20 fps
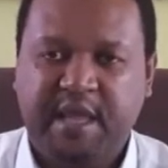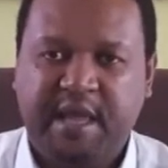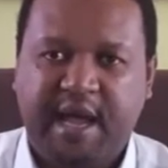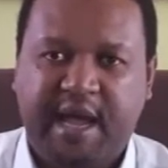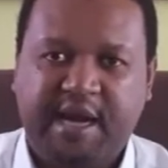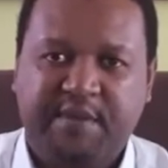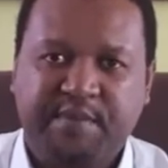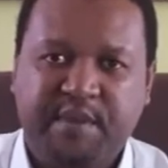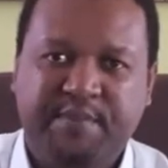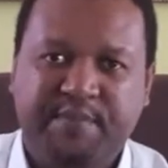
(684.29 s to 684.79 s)

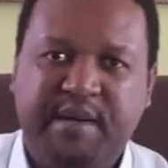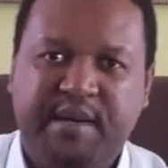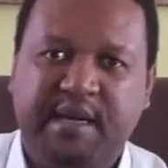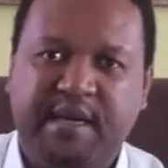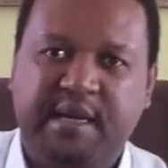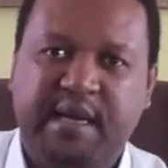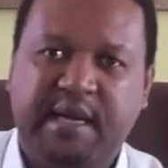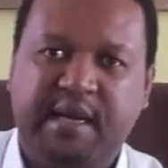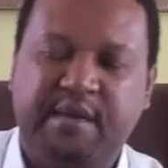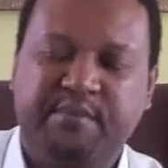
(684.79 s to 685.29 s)
I remember
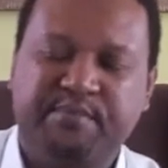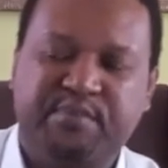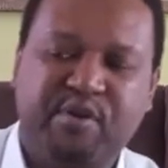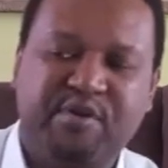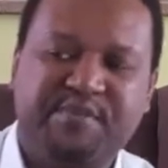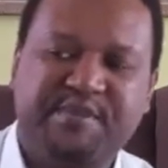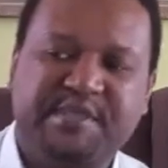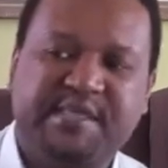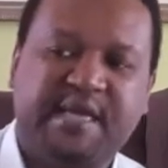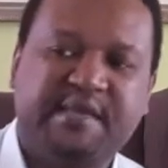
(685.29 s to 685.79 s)
uh,
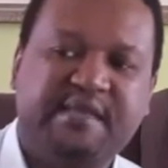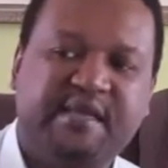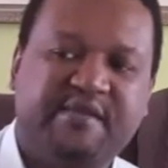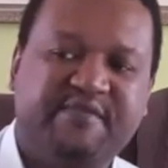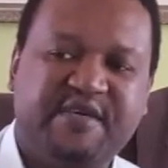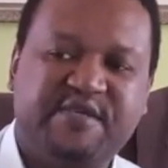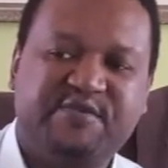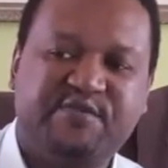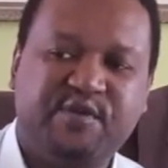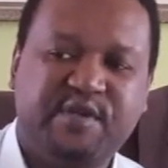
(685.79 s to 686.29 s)
Proverbs 19,
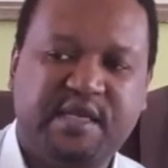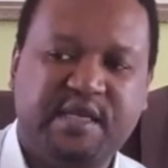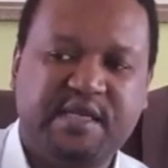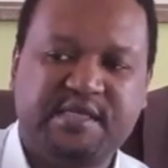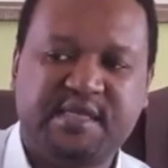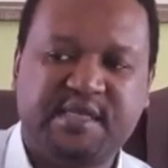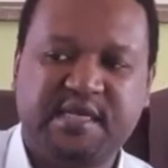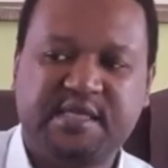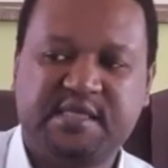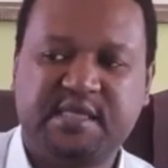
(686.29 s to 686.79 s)
verse 14, it
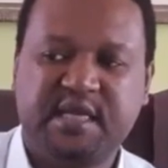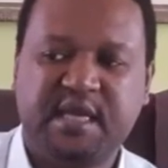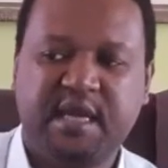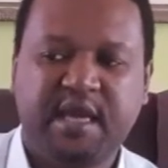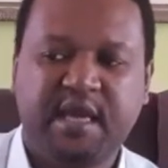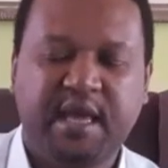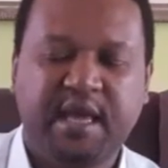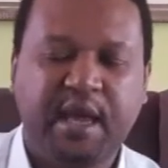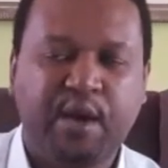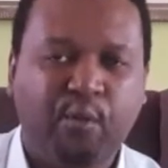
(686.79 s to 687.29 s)
says,
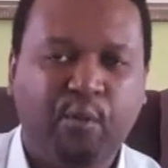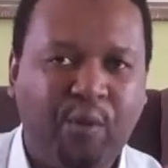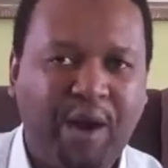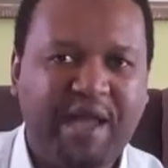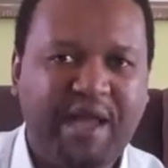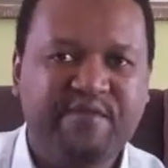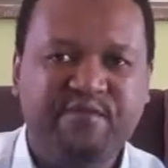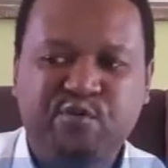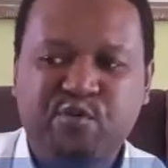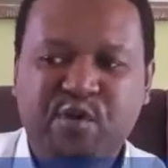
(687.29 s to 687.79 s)
A
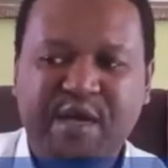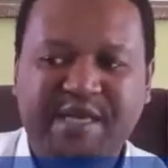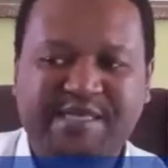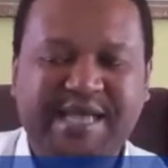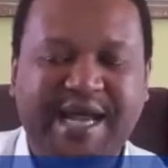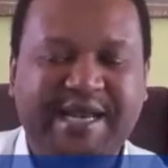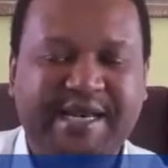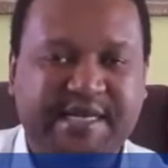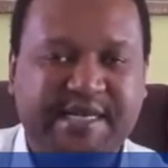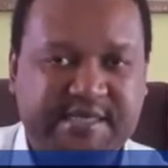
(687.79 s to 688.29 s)
wife who has
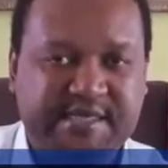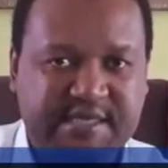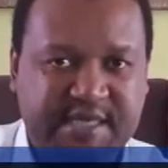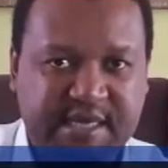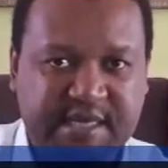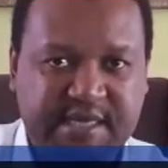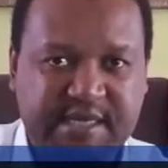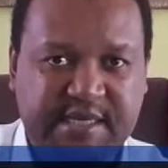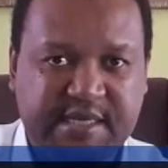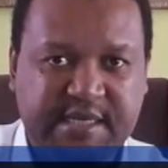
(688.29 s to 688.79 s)

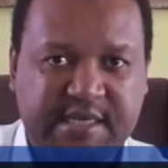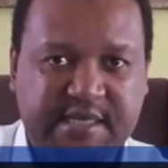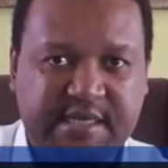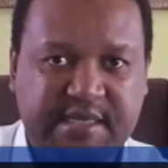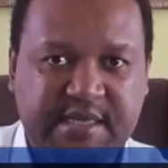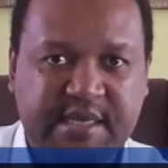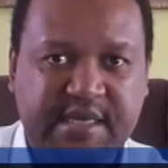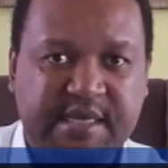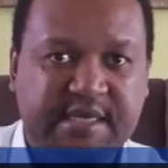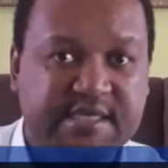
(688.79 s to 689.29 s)
understanding,
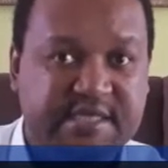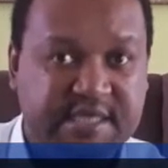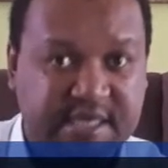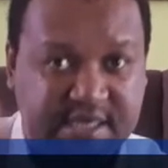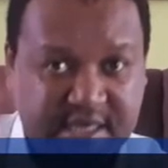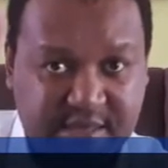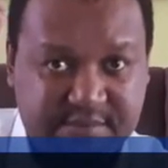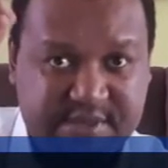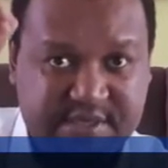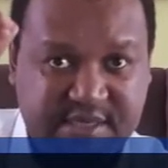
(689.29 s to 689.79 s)
she
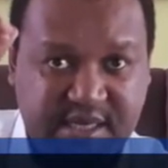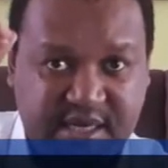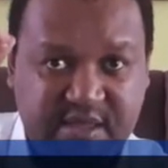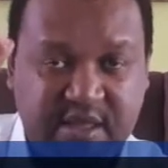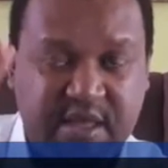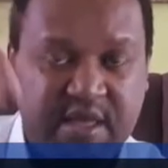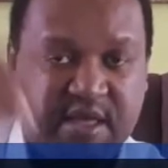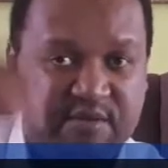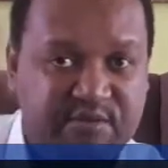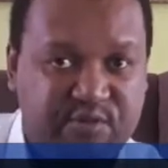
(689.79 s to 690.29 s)
comes
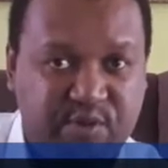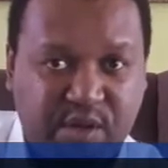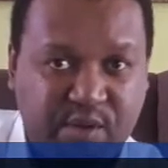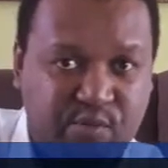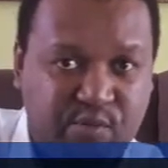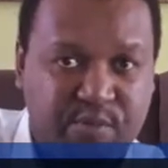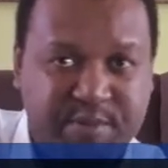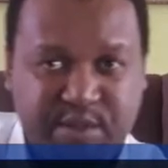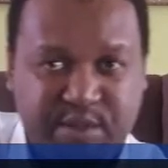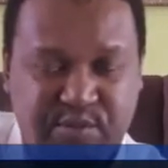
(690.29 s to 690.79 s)
straight. If you are a
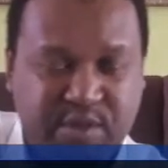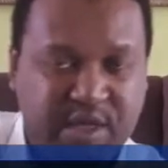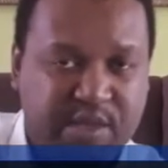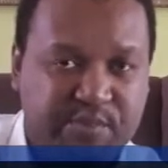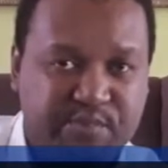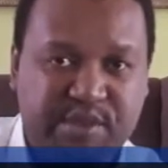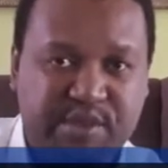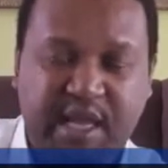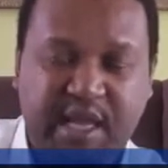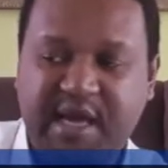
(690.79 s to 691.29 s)
woman, you can
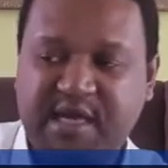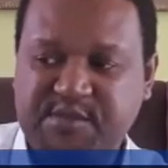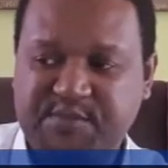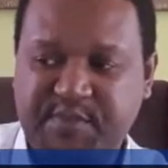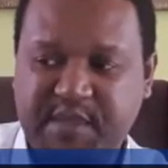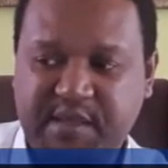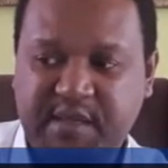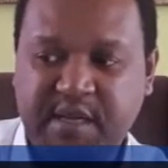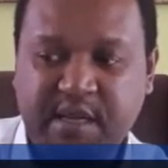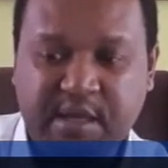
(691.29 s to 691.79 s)
put a
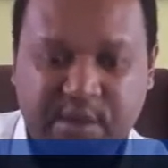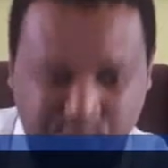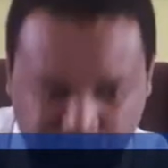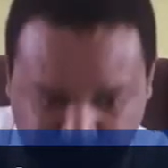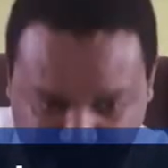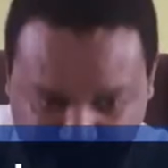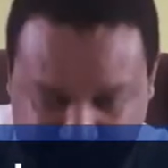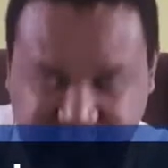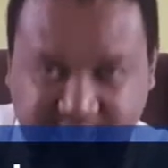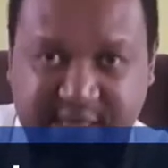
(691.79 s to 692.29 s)
husband who
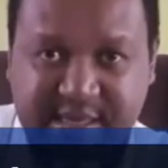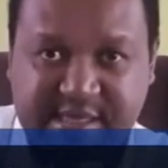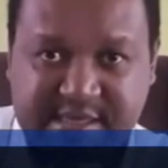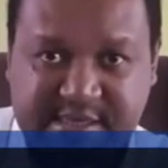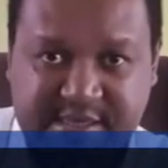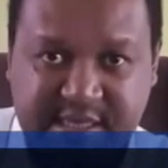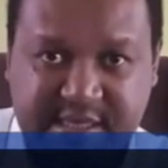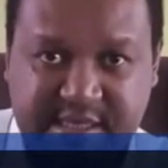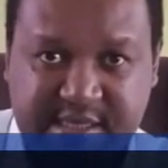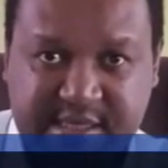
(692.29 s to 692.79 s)
has
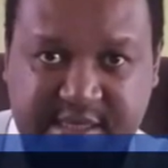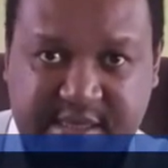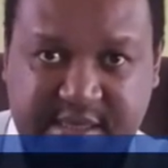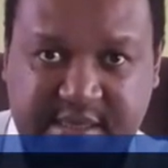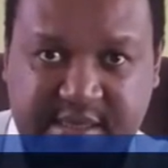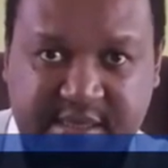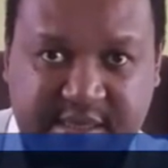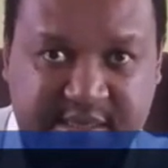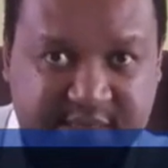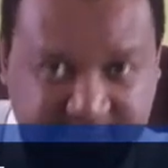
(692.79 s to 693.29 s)
understanding.
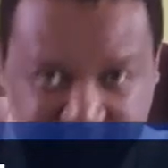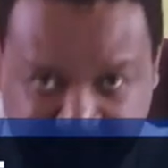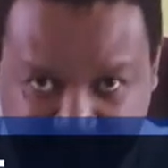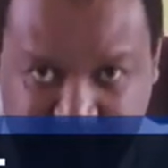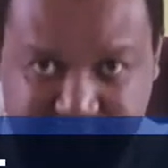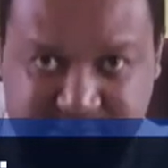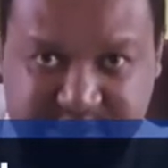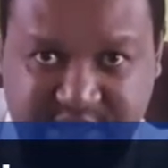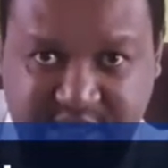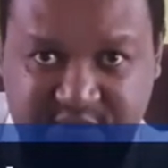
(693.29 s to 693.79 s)
They
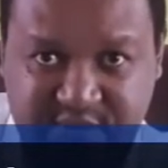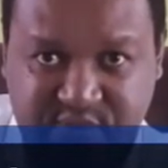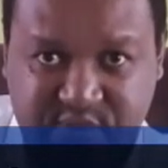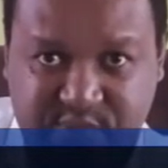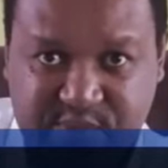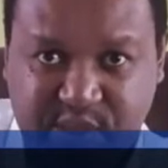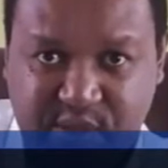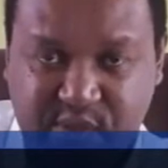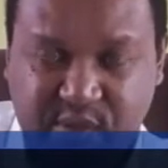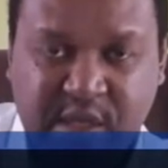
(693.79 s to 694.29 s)
come straight
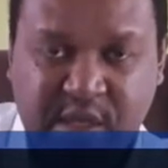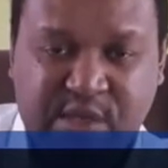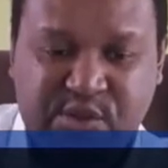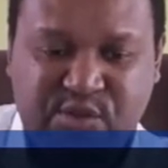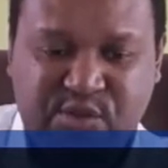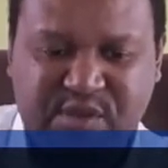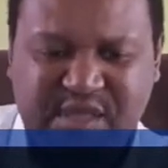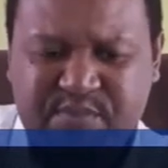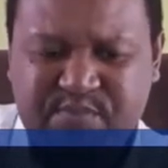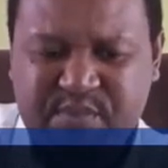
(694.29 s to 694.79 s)
from the Lord.
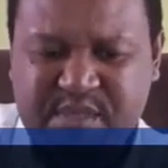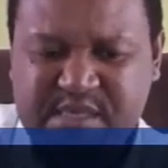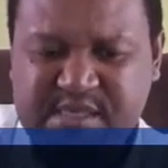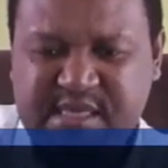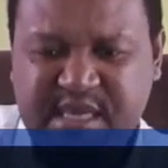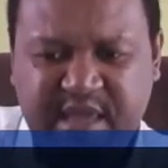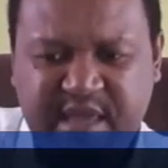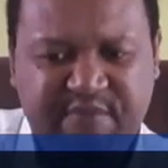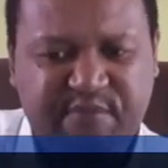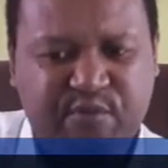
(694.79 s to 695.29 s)
So that means
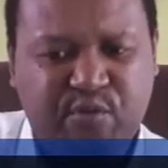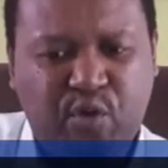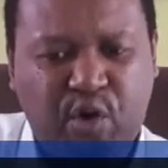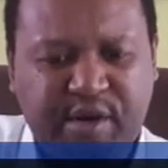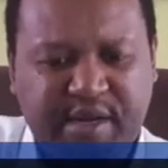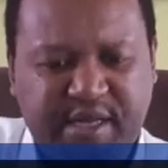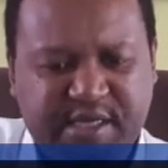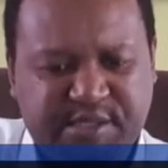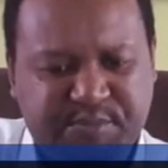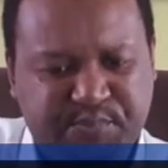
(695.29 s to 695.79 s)
if
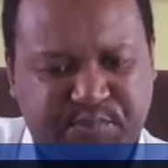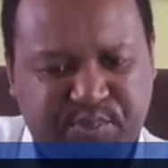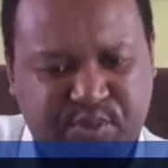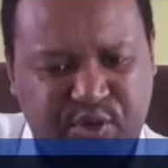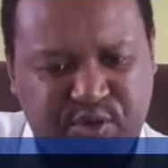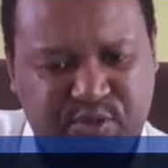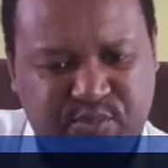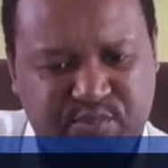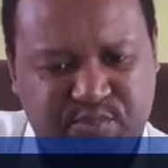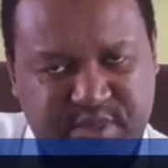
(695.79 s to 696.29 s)
God has
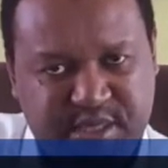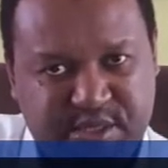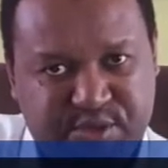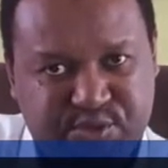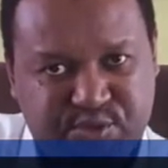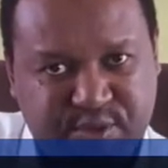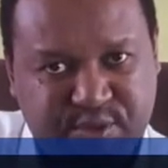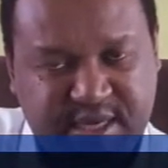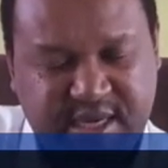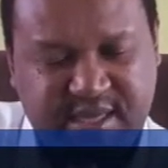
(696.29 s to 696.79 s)
brought me
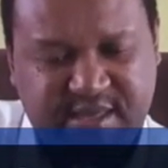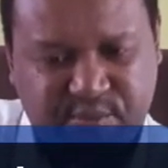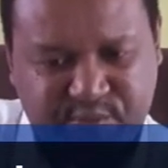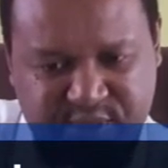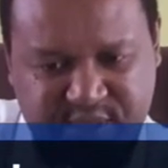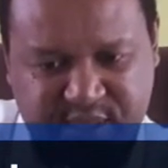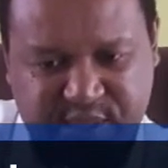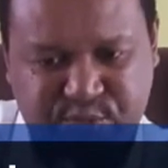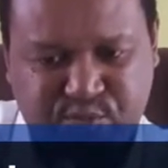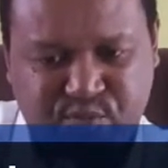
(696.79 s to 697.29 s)
together
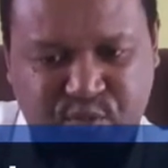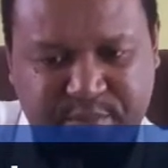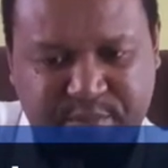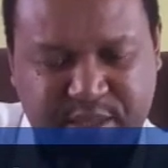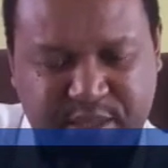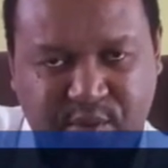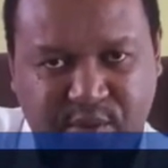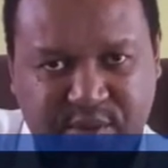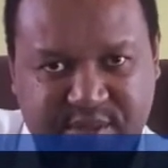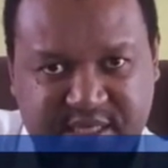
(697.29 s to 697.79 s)
with this woman
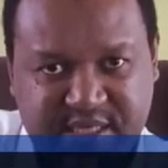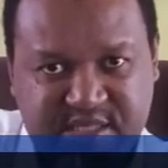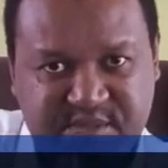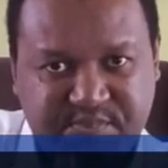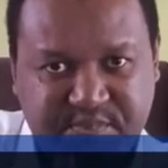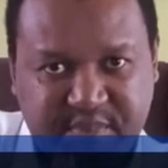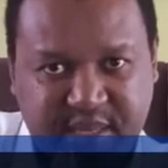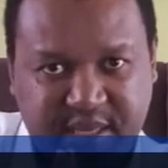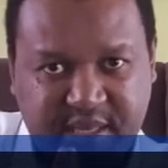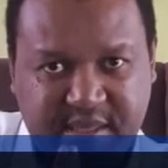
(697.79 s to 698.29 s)
or this
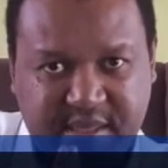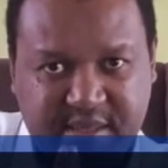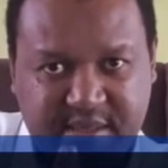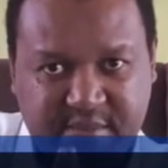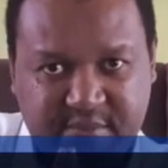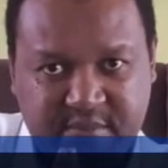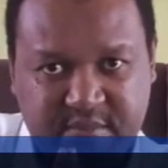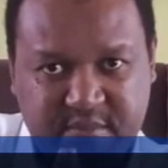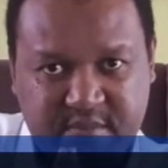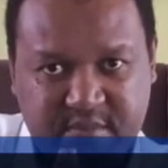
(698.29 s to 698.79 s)
man,
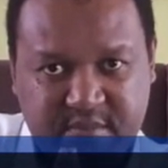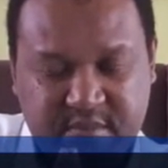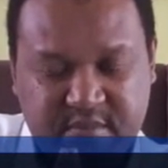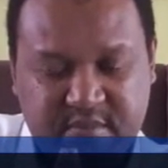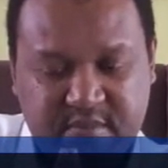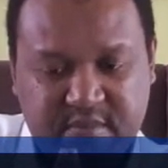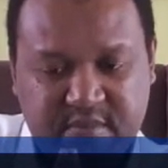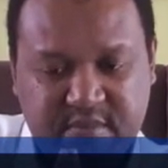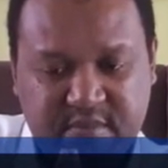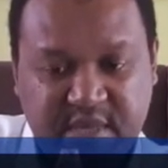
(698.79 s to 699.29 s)

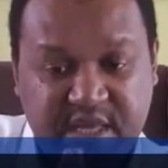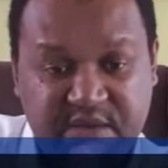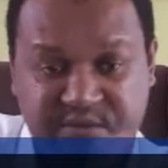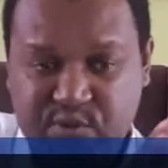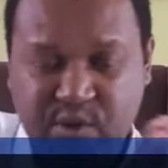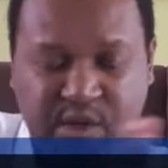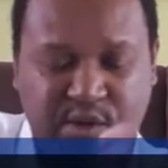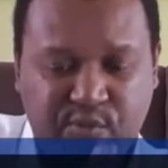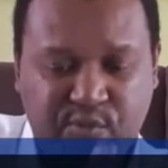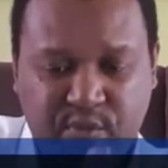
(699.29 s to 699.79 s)
if
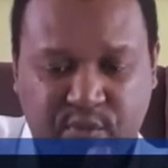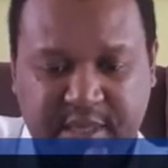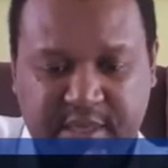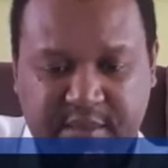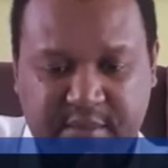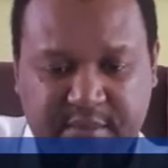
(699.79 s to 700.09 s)
you are a woman,